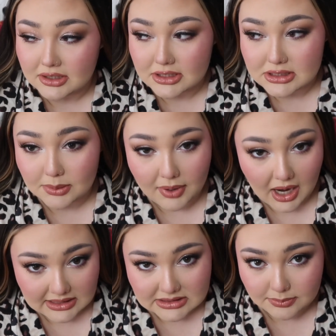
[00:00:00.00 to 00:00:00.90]

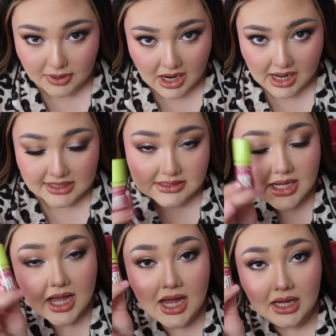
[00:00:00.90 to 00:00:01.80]
surprise surprise,
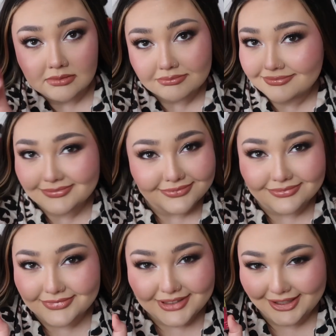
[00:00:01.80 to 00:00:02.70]

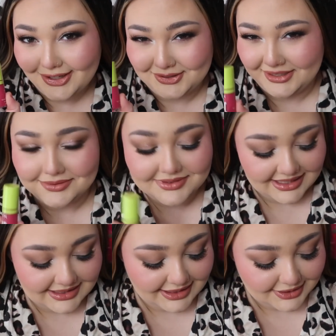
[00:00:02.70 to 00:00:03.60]
your girl loves
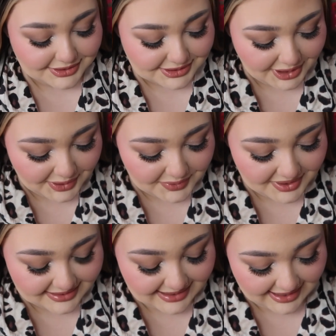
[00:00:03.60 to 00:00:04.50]
it. They're
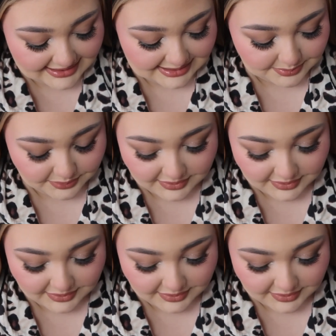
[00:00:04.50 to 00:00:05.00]
so nice and